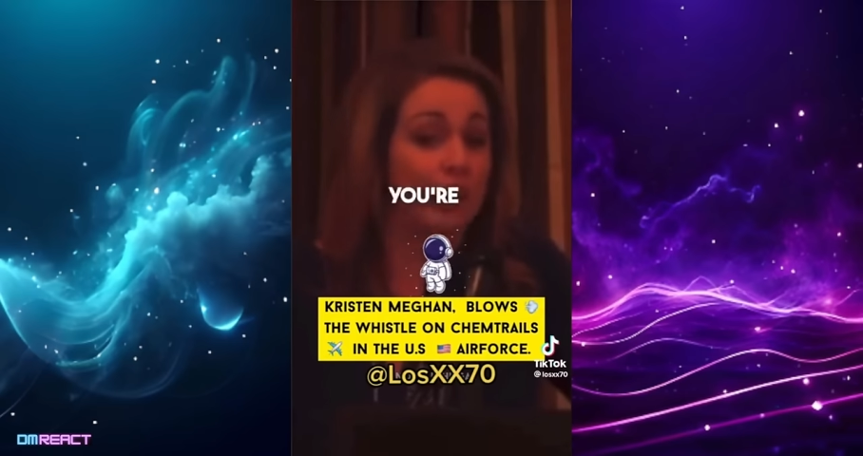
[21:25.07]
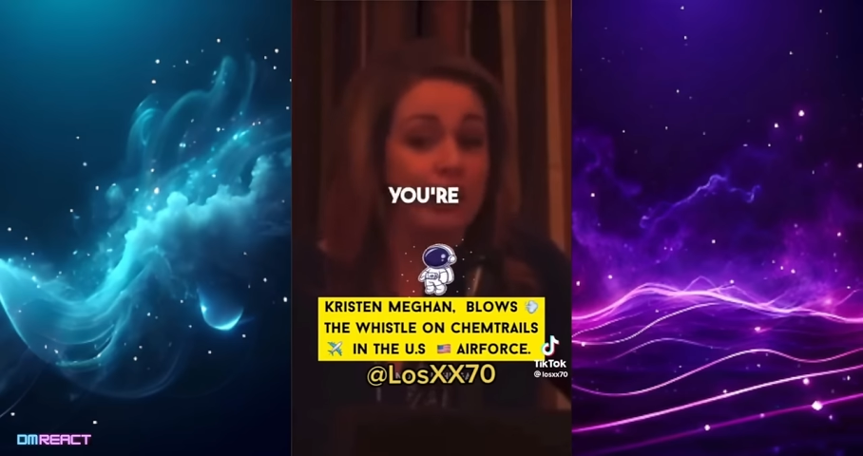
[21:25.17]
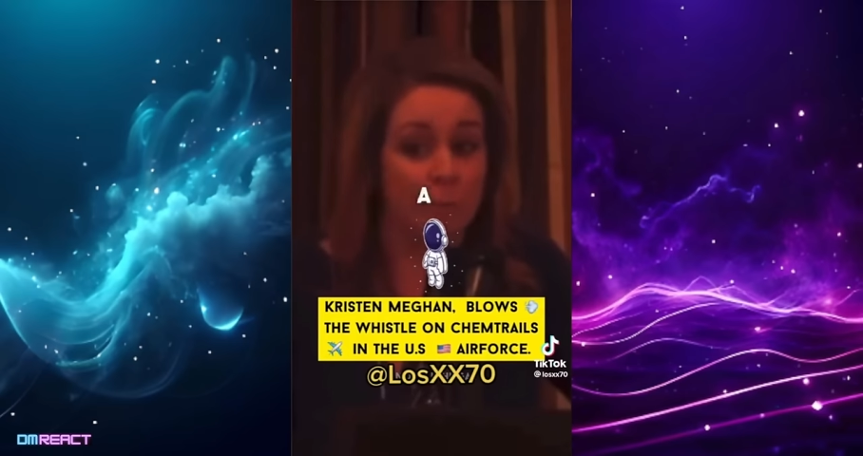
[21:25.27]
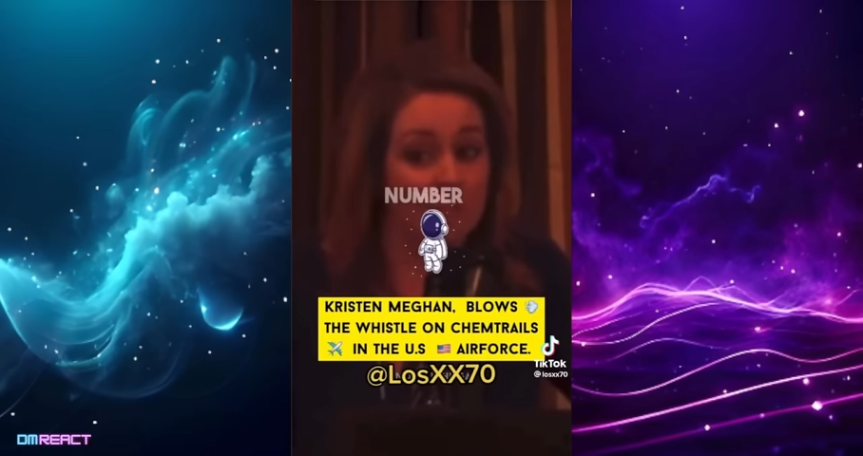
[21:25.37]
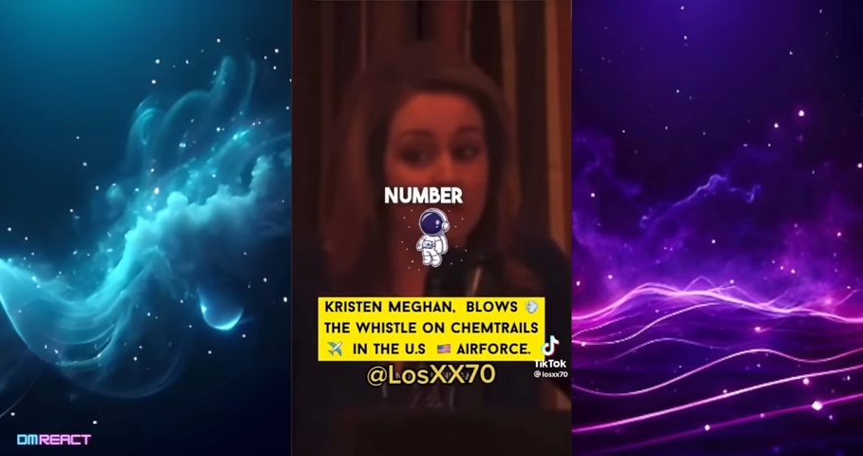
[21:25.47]
you're a
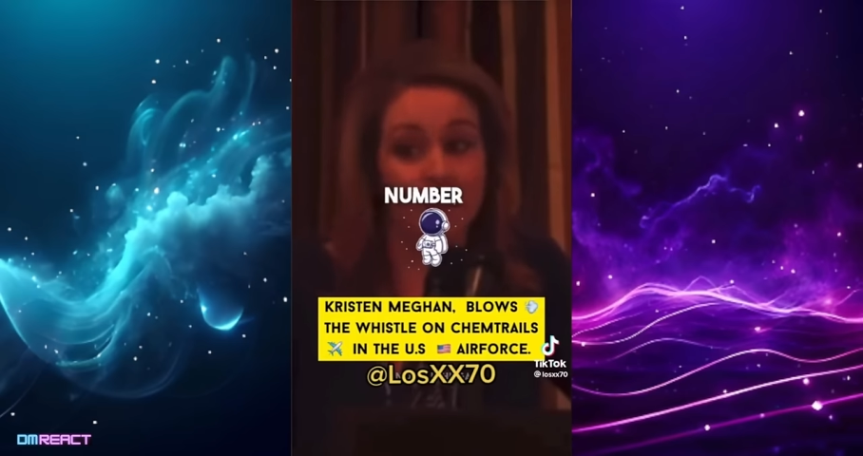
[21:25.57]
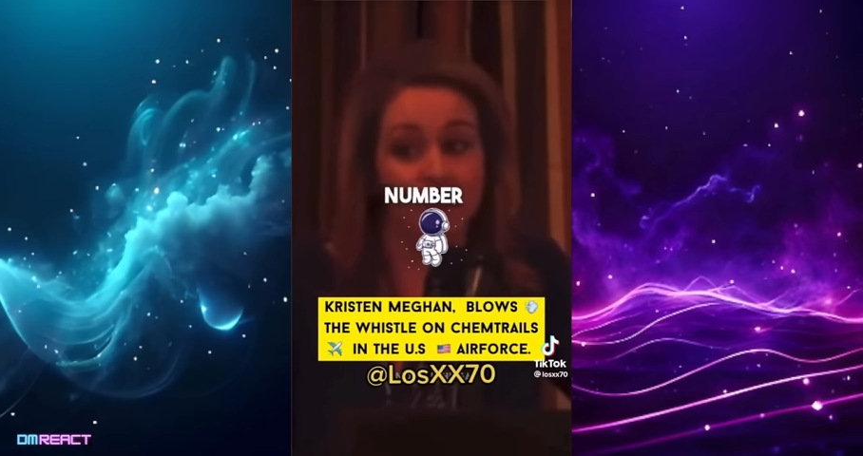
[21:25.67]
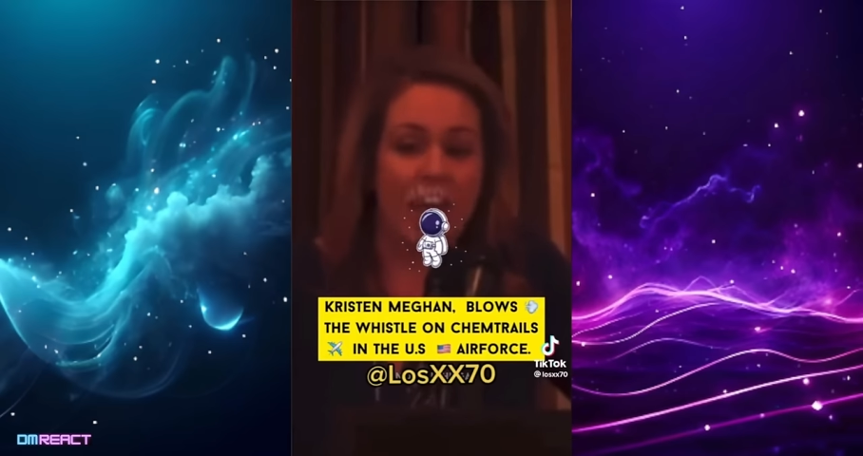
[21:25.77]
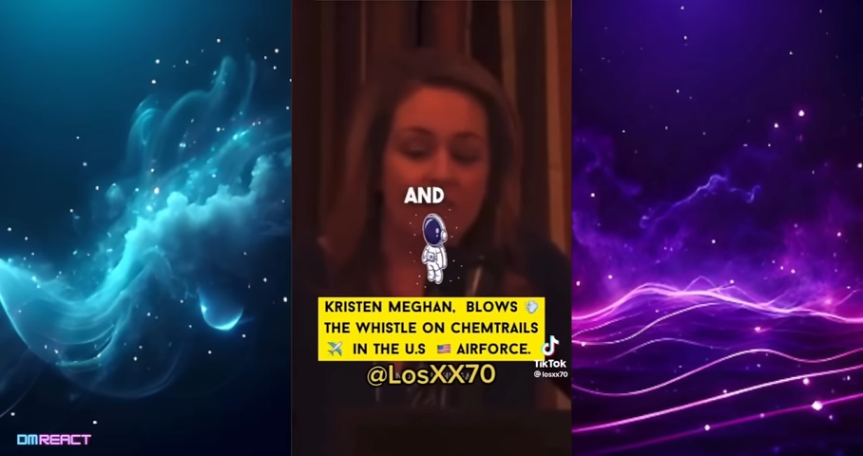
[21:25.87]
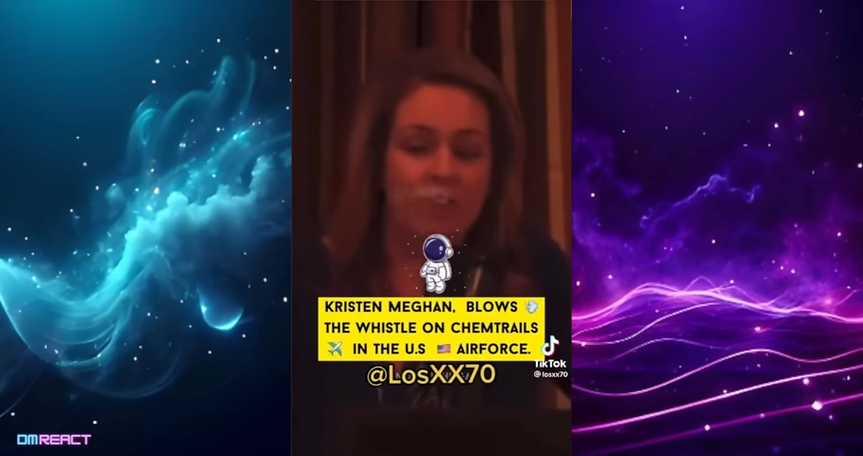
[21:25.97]
number,
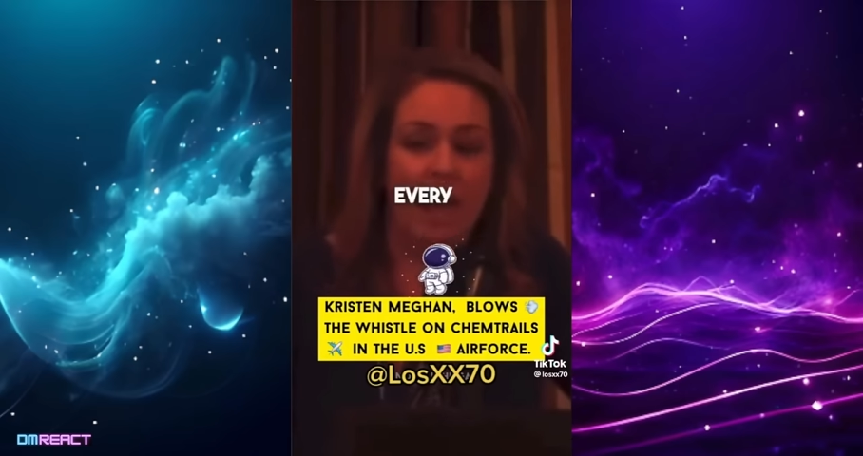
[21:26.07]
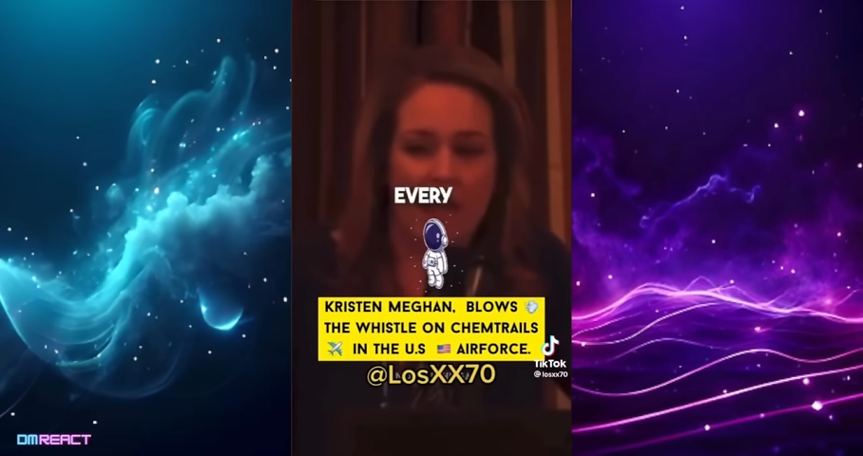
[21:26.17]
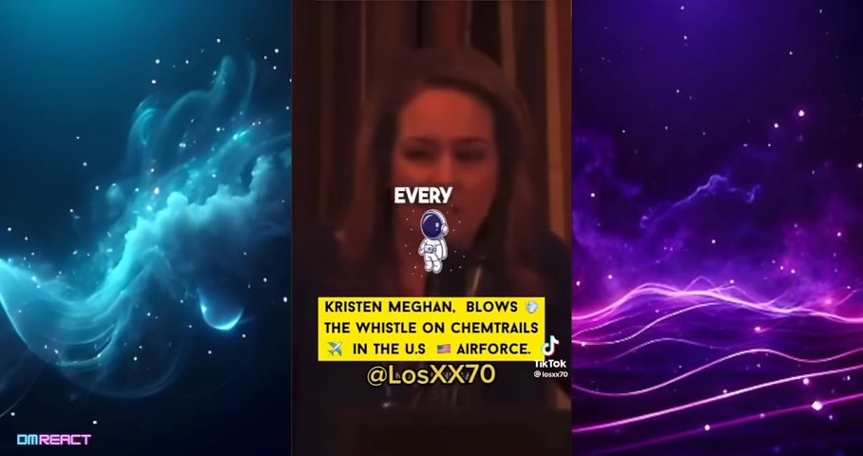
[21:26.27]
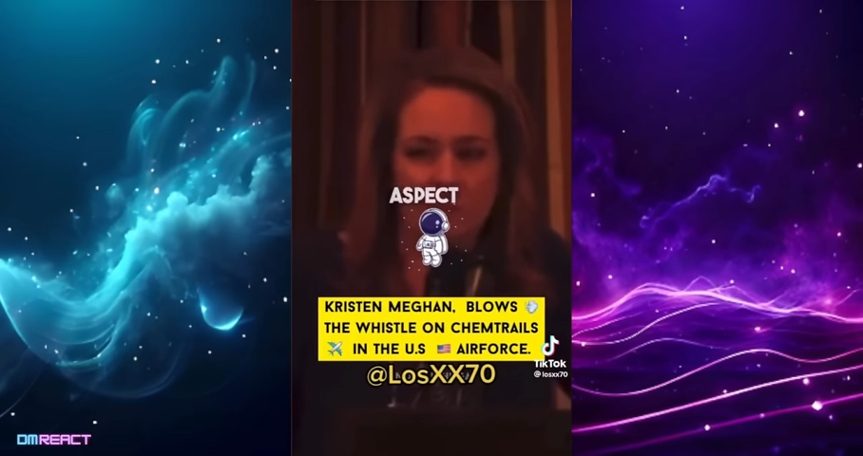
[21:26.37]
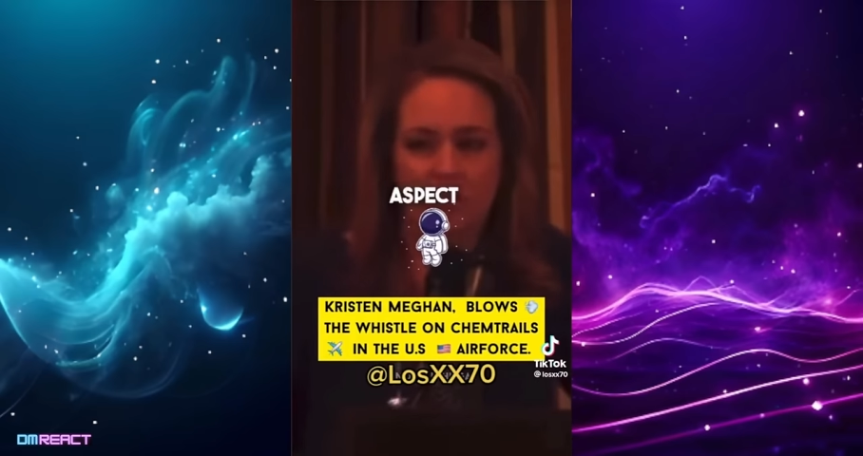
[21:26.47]
and every
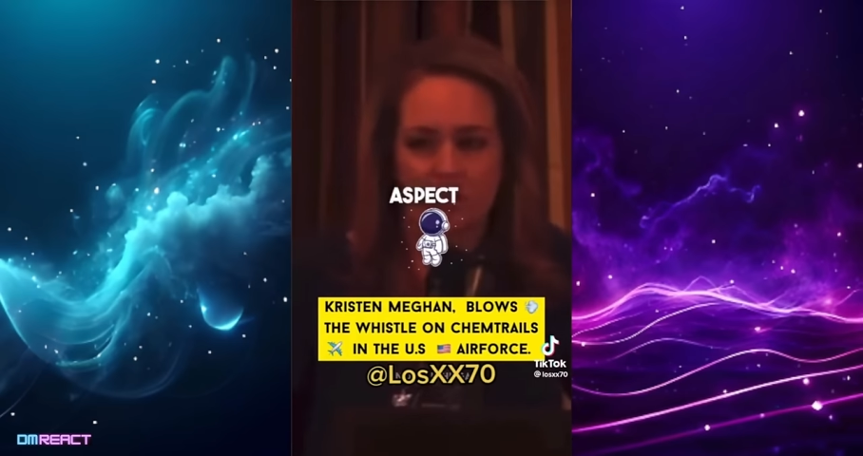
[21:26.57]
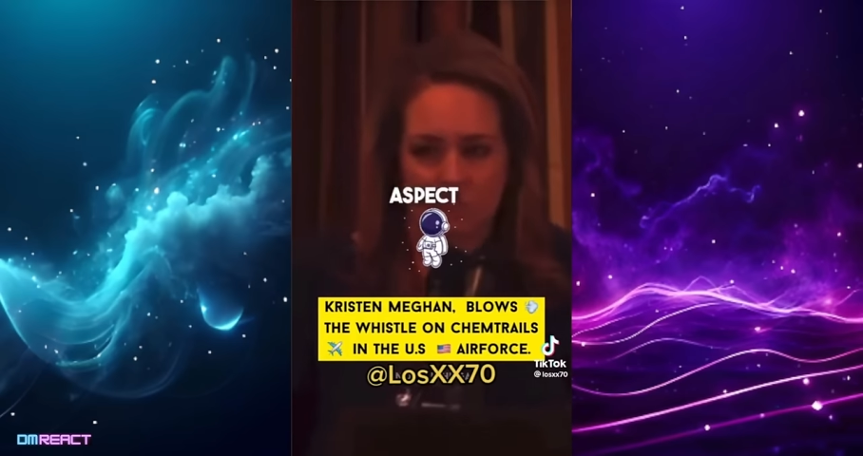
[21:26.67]
aspect